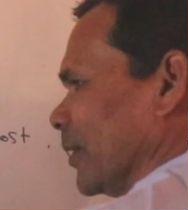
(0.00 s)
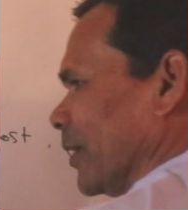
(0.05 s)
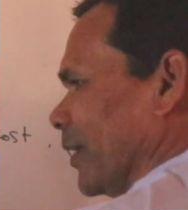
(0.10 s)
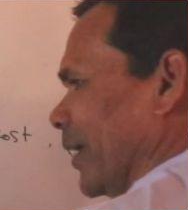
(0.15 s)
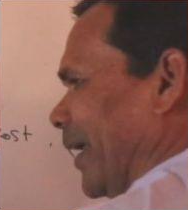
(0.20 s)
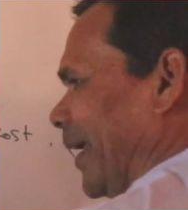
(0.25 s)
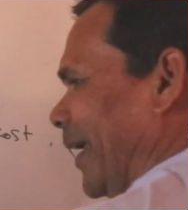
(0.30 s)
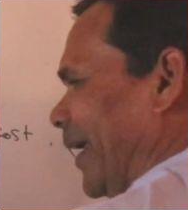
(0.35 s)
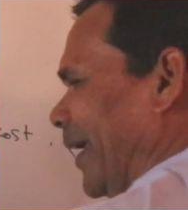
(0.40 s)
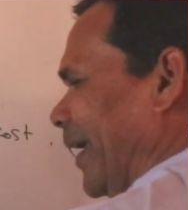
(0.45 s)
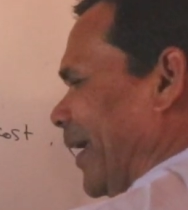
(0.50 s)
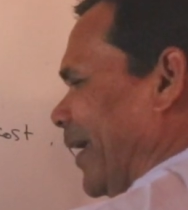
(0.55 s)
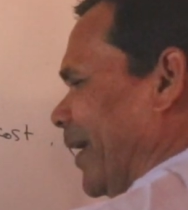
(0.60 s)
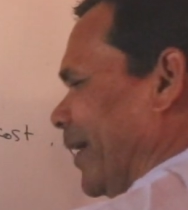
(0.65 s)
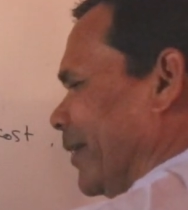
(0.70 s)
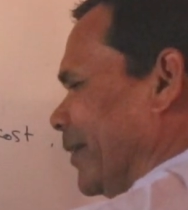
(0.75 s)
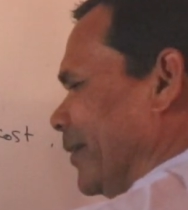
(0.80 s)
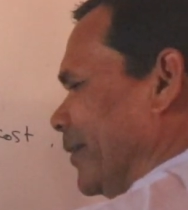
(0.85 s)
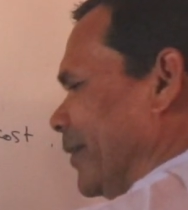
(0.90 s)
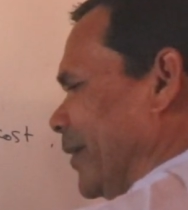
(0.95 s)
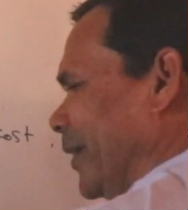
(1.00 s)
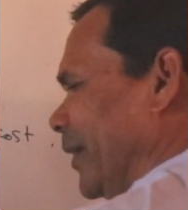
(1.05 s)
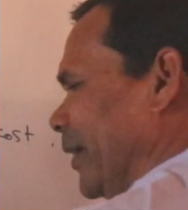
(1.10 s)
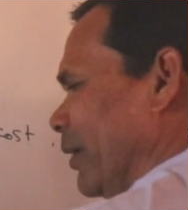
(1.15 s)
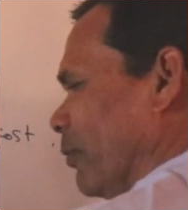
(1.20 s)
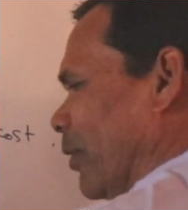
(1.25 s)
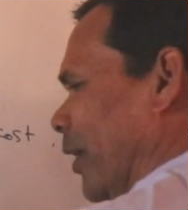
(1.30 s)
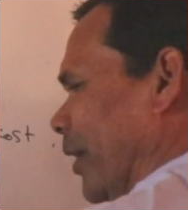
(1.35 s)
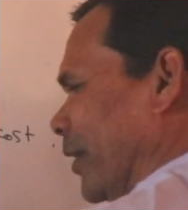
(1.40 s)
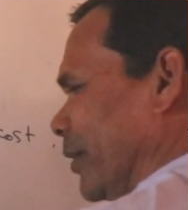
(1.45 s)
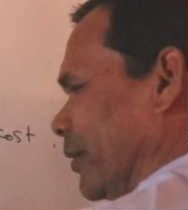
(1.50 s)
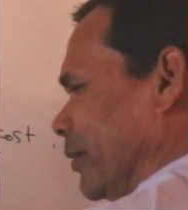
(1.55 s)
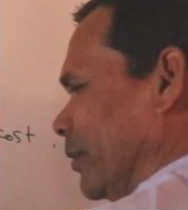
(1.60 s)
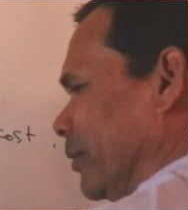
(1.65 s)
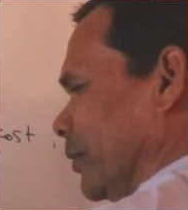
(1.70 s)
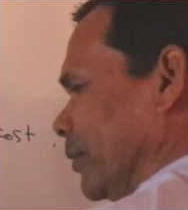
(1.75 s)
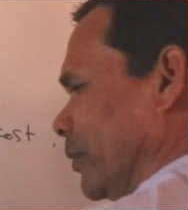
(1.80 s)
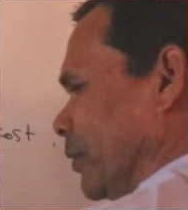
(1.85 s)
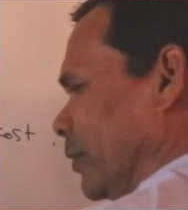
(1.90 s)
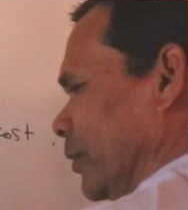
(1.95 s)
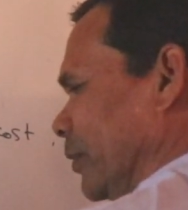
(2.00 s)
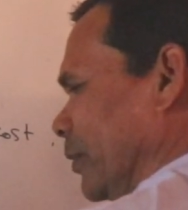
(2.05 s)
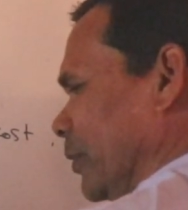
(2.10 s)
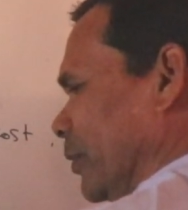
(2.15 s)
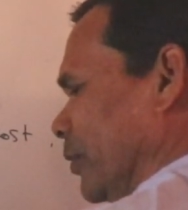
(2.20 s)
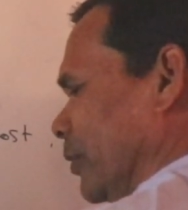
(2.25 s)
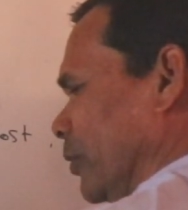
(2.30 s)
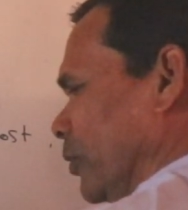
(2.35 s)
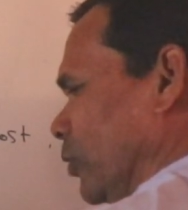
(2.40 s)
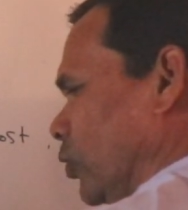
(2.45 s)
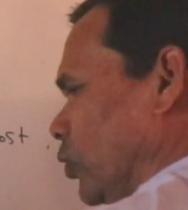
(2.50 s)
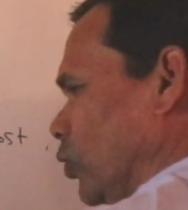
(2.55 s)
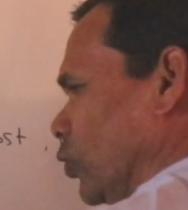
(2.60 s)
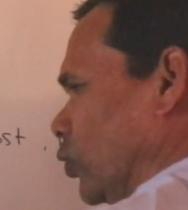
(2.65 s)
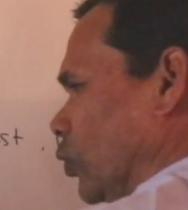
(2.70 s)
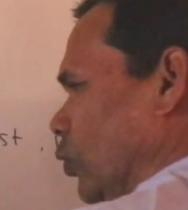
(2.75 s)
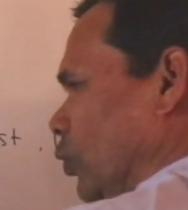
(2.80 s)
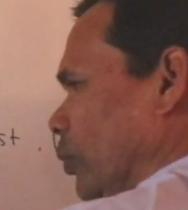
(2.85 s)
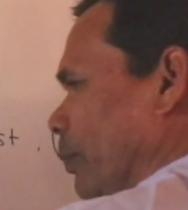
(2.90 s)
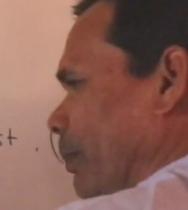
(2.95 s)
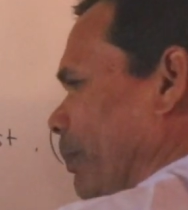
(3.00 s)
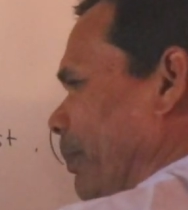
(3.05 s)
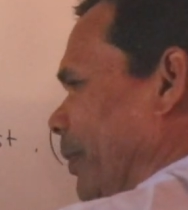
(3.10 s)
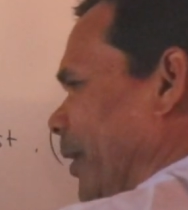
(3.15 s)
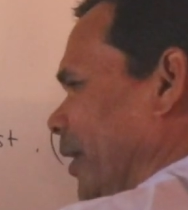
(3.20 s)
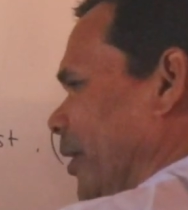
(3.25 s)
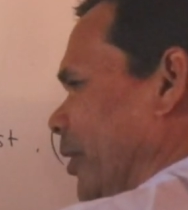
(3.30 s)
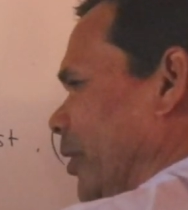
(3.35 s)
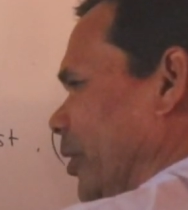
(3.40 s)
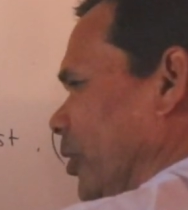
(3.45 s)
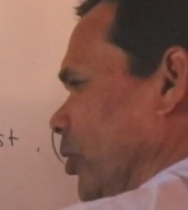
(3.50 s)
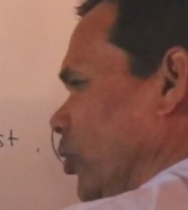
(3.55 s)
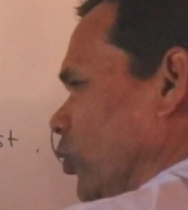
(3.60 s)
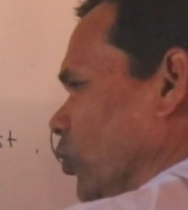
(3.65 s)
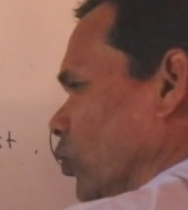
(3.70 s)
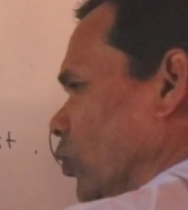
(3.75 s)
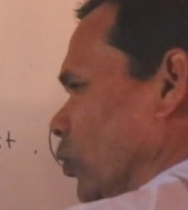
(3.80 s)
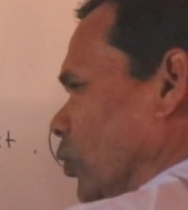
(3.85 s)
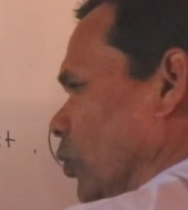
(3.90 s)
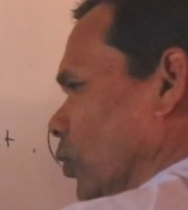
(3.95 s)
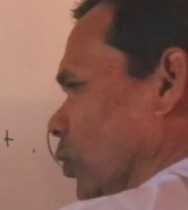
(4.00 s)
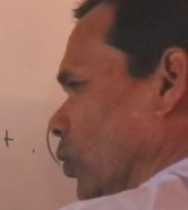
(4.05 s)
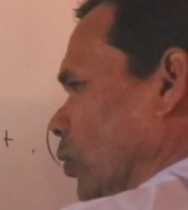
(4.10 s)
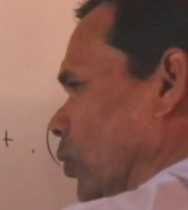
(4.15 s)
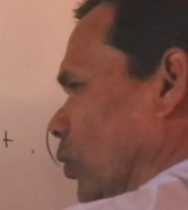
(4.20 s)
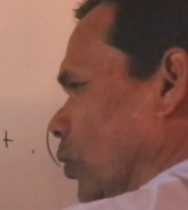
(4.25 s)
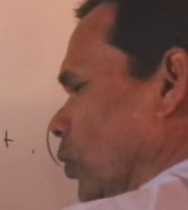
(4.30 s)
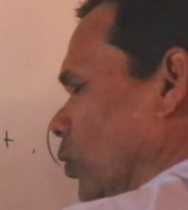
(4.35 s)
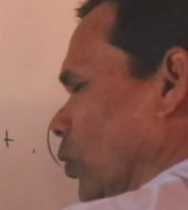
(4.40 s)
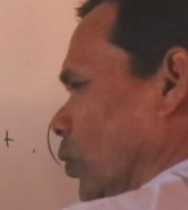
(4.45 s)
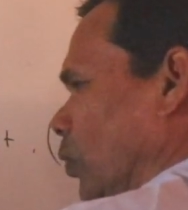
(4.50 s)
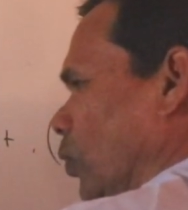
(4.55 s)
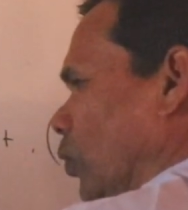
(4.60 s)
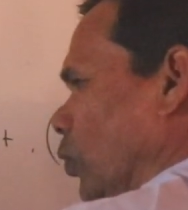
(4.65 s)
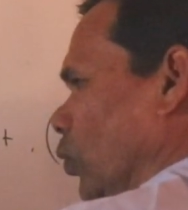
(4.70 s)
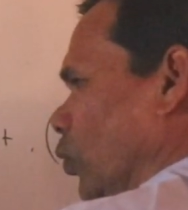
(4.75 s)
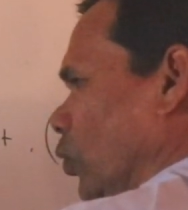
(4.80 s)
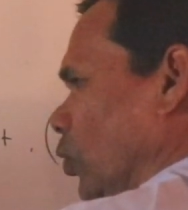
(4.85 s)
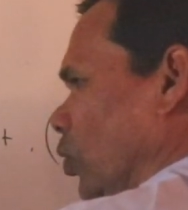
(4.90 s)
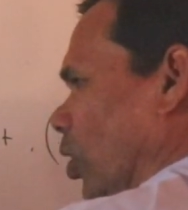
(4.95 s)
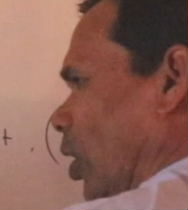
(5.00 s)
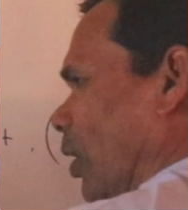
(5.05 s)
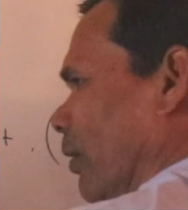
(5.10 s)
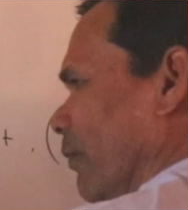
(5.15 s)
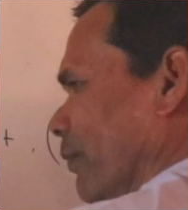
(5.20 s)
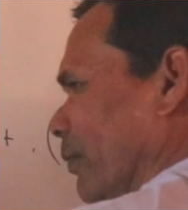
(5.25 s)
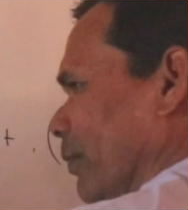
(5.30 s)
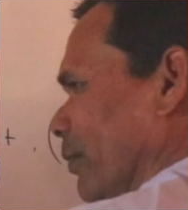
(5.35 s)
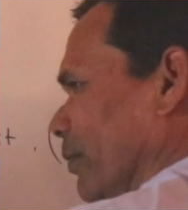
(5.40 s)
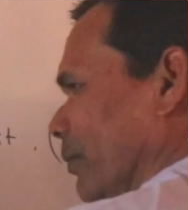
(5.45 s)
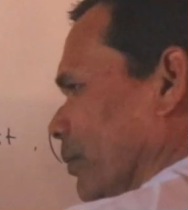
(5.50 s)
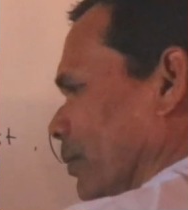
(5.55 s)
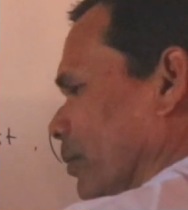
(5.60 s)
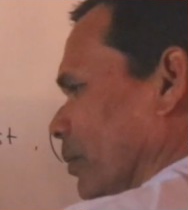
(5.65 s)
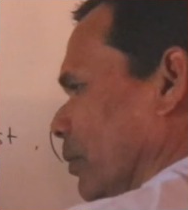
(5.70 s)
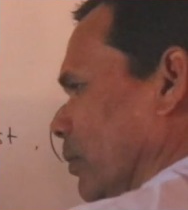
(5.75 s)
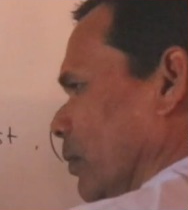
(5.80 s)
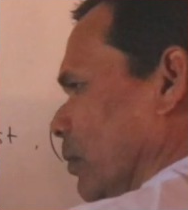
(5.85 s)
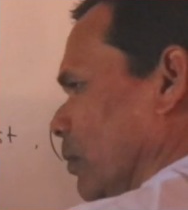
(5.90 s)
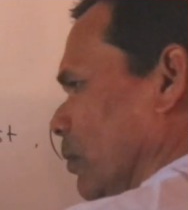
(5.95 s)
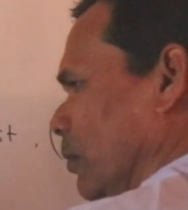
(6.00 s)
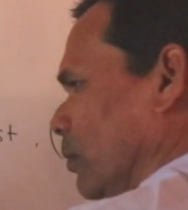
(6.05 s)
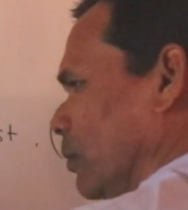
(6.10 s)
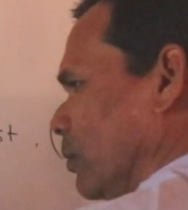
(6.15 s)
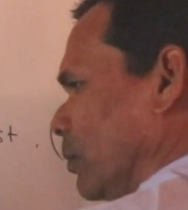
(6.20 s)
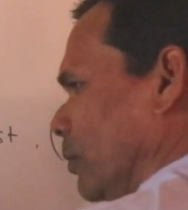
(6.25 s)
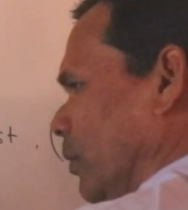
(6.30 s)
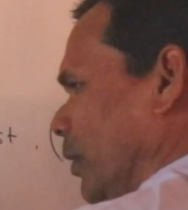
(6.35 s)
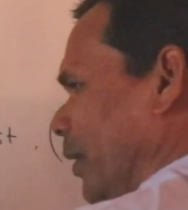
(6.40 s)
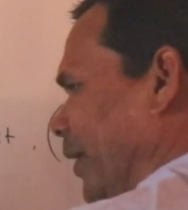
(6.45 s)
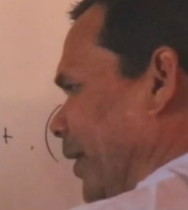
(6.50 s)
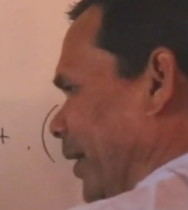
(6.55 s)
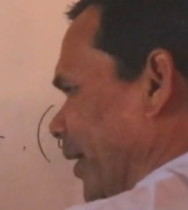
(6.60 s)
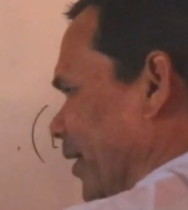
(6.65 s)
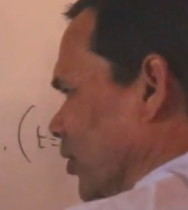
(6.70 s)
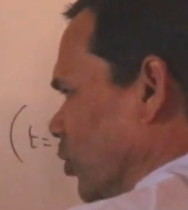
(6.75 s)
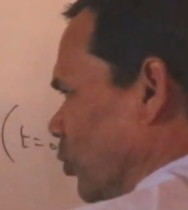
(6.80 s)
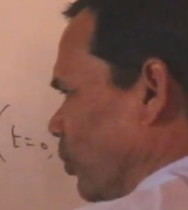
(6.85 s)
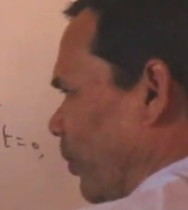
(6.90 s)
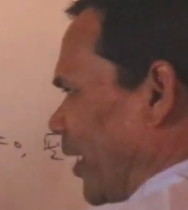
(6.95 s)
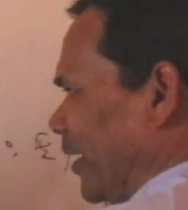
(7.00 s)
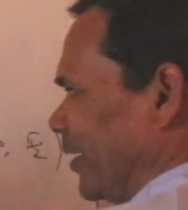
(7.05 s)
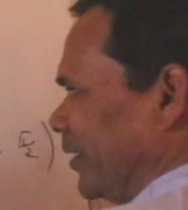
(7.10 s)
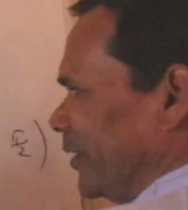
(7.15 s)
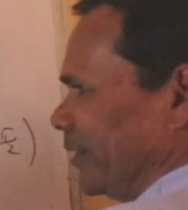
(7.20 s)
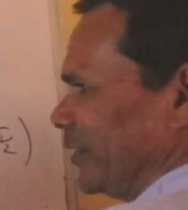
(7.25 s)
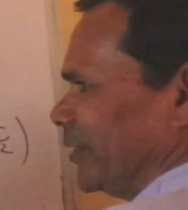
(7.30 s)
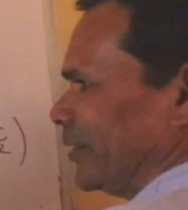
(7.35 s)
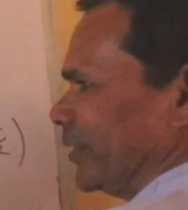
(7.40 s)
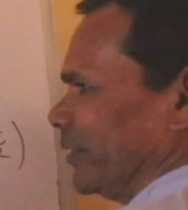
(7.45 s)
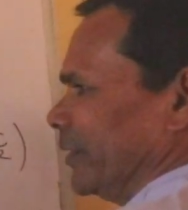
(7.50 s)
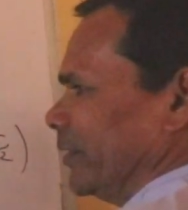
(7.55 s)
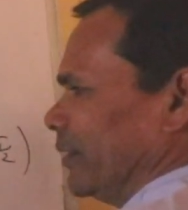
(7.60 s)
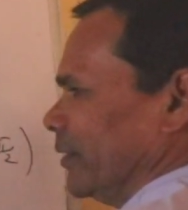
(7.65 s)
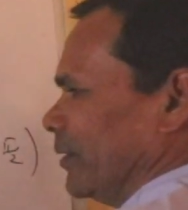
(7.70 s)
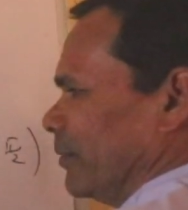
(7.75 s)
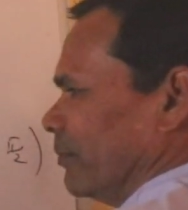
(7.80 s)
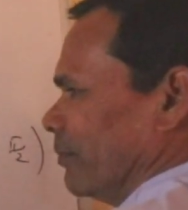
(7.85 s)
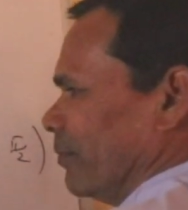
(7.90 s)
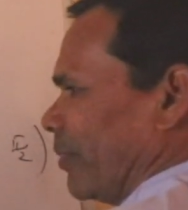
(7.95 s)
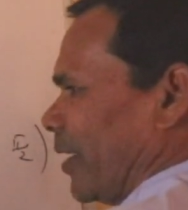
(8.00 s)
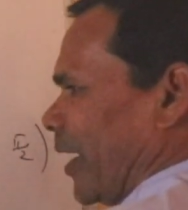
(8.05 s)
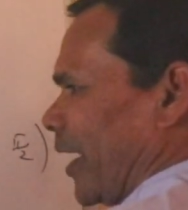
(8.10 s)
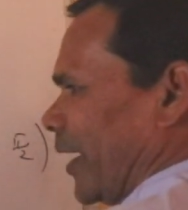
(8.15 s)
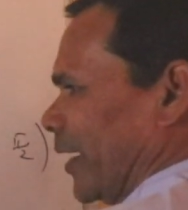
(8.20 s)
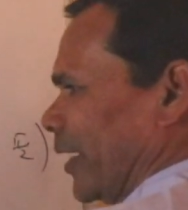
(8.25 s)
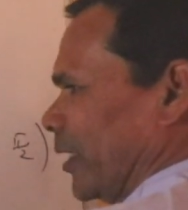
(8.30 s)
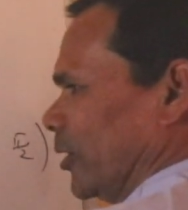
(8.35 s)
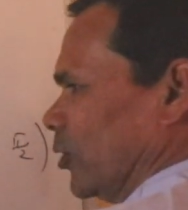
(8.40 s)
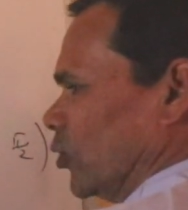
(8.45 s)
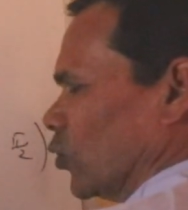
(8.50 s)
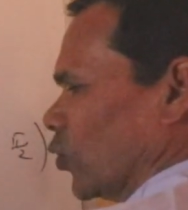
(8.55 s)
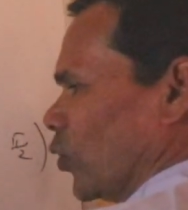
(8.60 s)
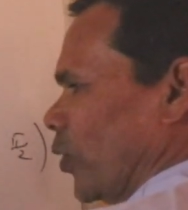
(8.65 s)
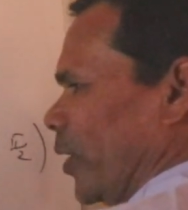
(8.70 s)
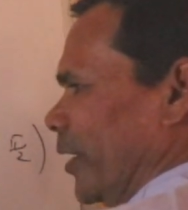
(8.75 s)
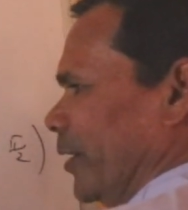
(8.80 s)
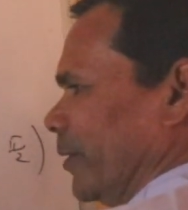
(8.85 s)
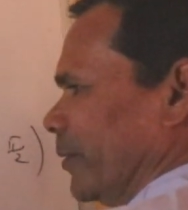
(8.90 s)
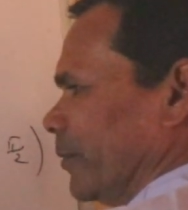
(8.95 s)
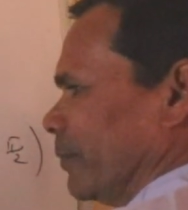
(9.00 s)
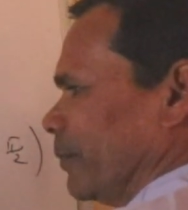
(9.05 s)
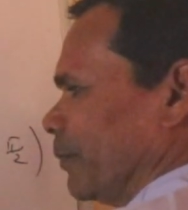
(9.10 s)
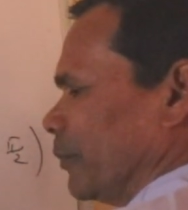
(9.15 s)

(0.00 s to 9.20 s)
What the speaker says: a t1 to b t2 root of dx by dt bracket square,